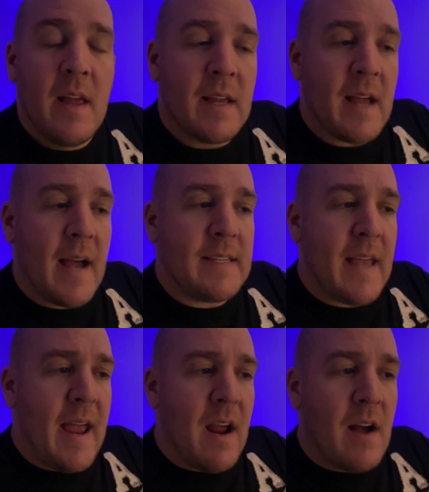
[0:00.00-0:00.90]
guys,
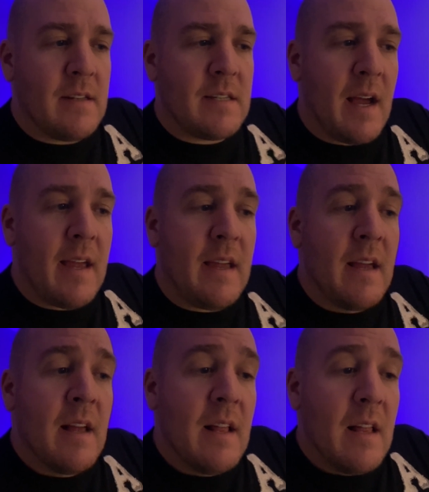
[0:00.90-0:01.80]
hang on tight.
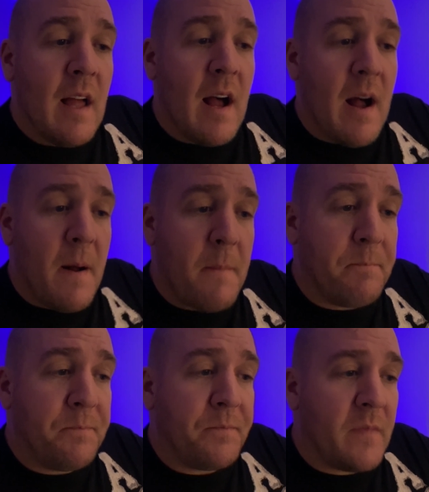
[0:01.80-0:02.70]

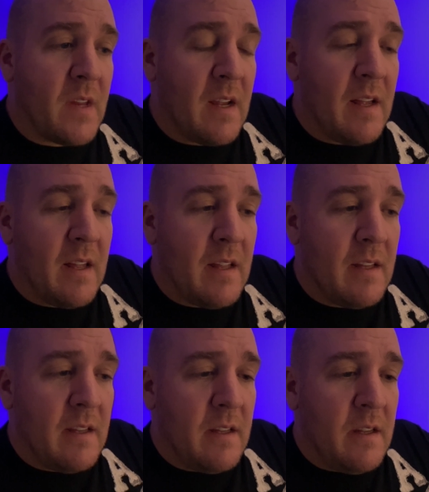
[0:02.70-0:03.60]
Um,
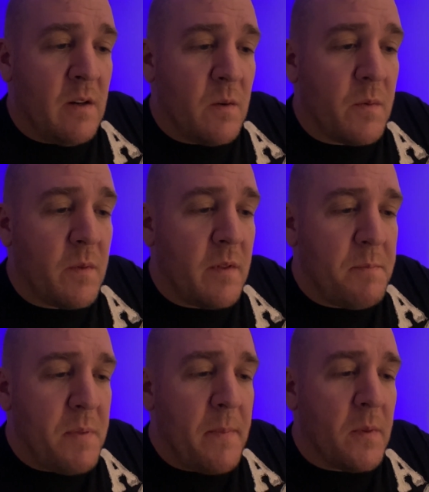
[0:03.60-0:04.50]
you know,
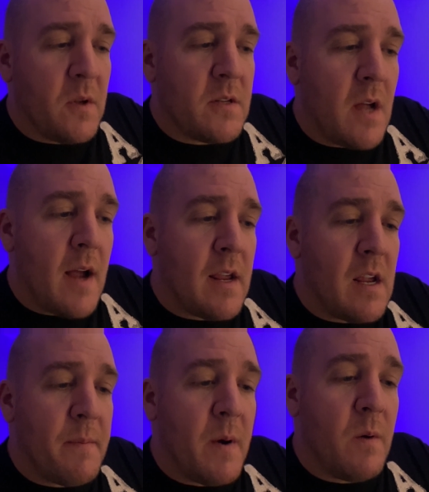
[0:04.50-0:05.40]
people are
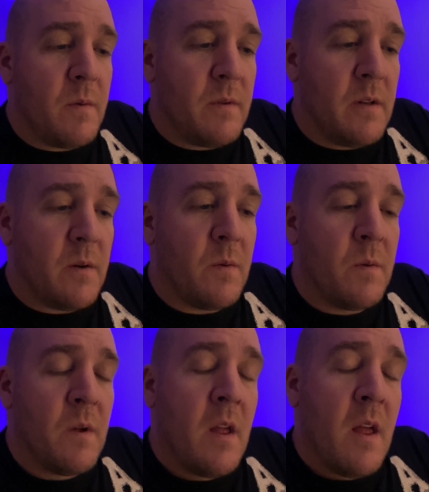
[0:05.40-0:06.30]
talking about, you
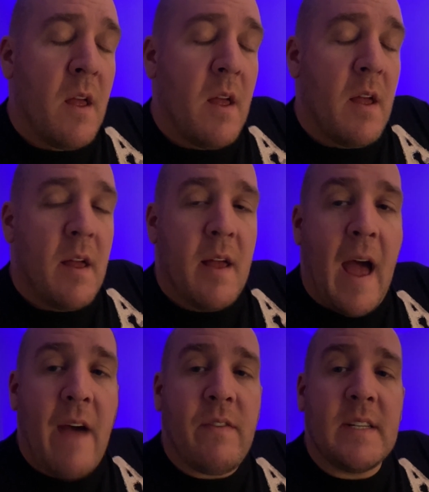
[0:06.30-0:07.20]
know,
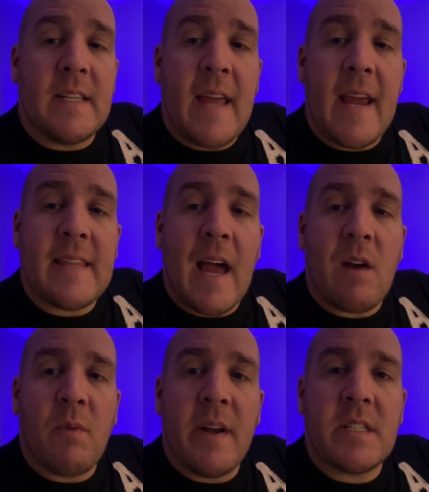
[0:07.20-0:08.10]
having to take
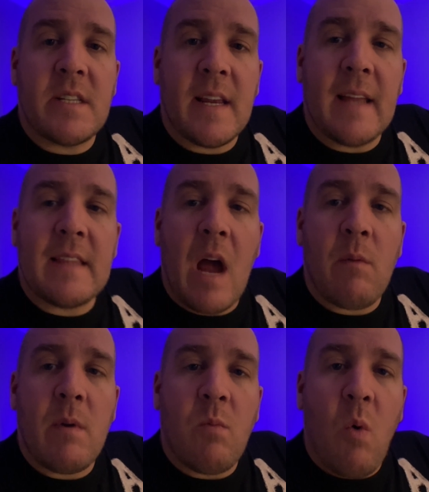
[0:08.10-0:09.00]
that risk to get that
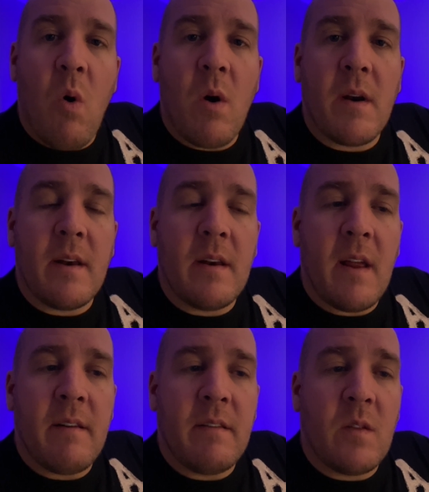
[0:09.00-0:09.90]
reward, and,
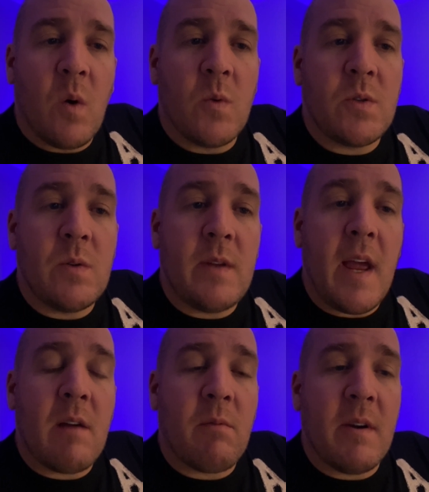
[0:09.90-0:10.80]
and those who
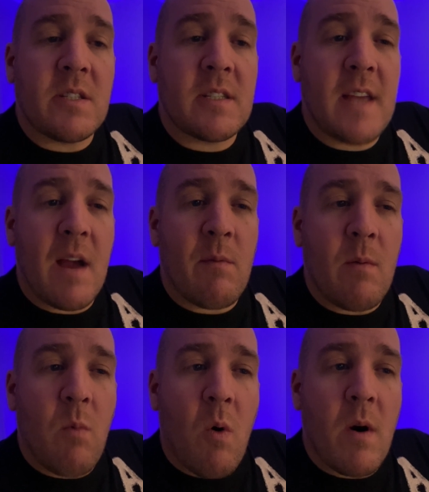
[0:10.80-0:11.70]
take risks get
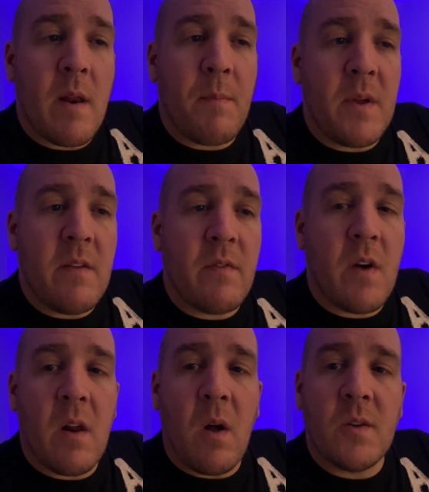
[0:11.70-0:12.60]
rewarded, but you've
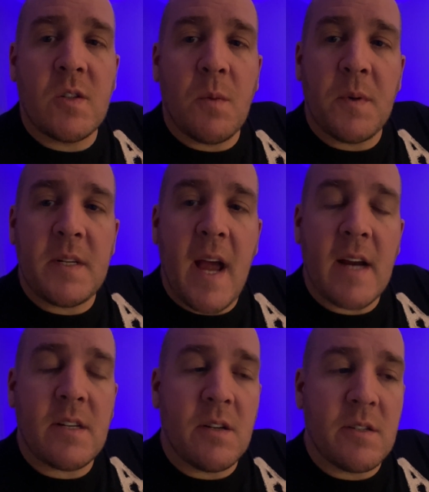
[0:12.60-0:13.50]
got to also
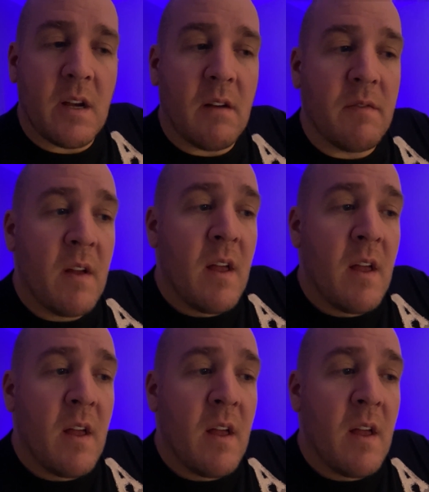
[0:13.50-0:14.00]
protect yourself.